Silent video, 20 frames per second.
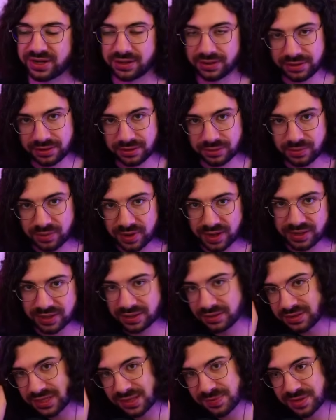little
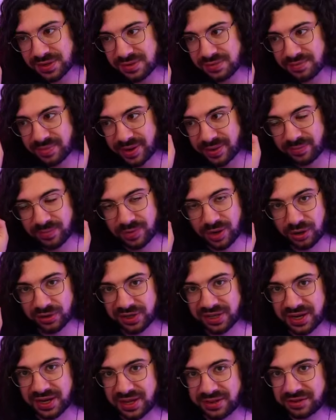demon by holding
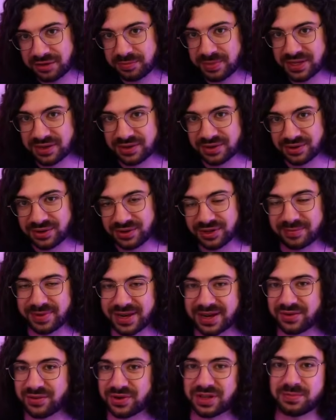it a little bit, or you can make
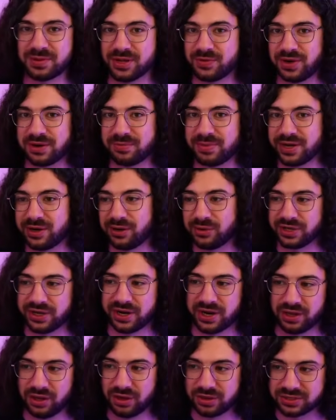a really big one by holding it
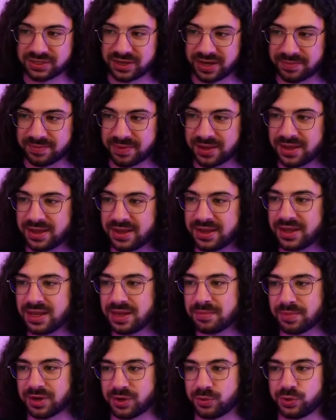a long time.
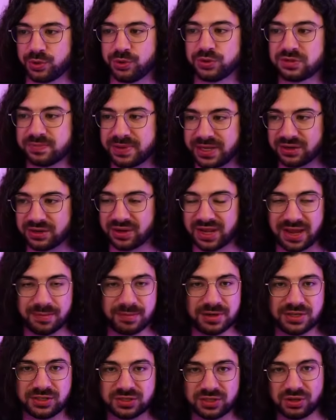But it would all depend on how
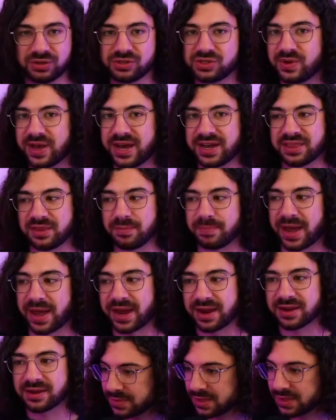many souls you had in the
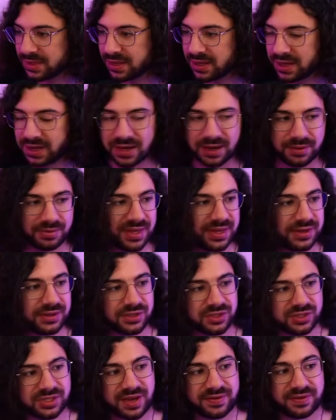bank. Then
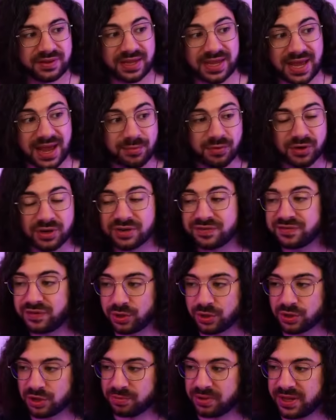just having the camera
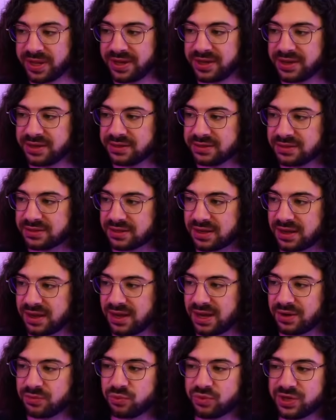follow the player. I
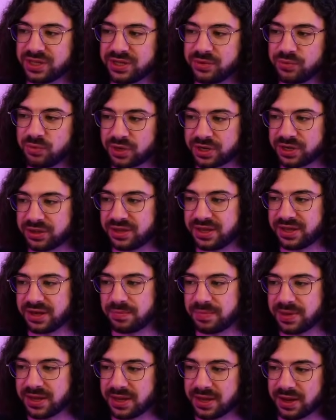really wanted there to
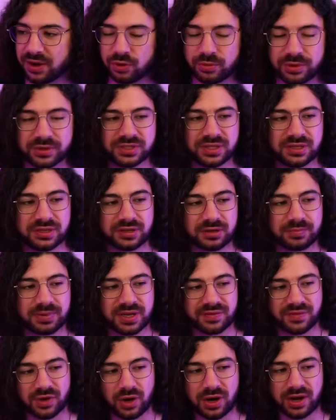be almost a little bit
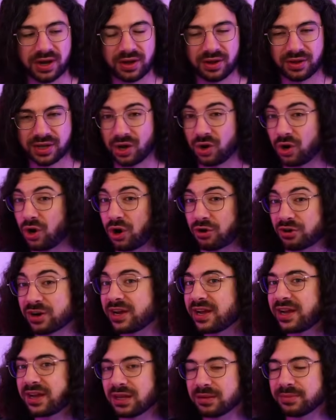of a horror
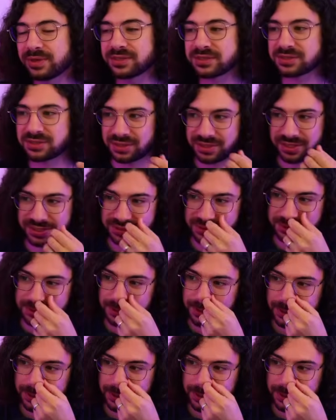element to this,